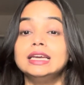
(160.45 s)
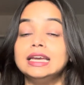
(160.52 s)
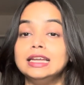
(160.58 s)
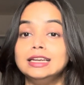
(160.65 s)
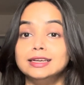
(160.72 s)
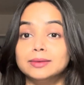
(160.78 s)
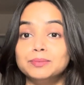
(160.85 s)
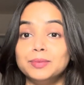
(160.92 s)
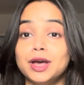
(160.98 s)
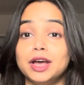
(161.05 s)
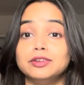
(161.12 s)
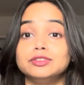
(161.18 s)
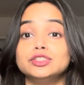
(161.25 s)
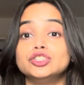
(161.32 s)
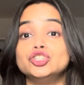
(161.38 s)
in
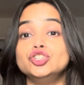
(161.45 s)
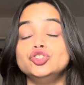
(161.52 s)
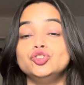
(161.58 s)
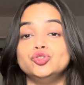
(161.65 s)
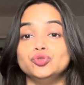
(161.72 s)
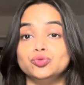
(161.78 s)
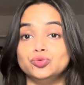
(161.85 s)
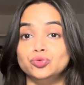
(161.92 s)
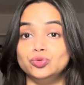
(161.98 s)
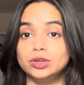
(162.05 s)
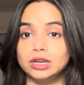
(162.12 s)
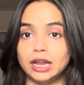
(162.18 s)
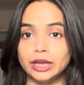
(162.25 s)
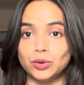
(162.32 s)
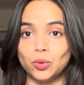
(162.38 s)
comparison to
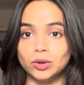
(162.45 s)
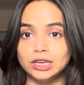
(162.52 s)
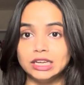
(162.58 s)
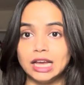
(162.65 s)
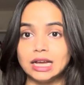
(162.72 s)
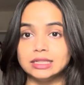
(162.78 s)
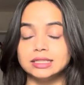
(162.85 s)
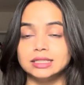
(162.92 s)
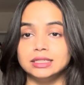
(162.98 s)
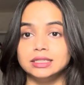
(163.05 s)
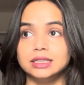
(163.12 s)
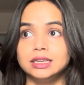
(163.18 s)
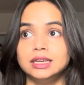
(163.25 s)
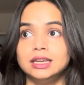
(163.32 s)
glycolic acid.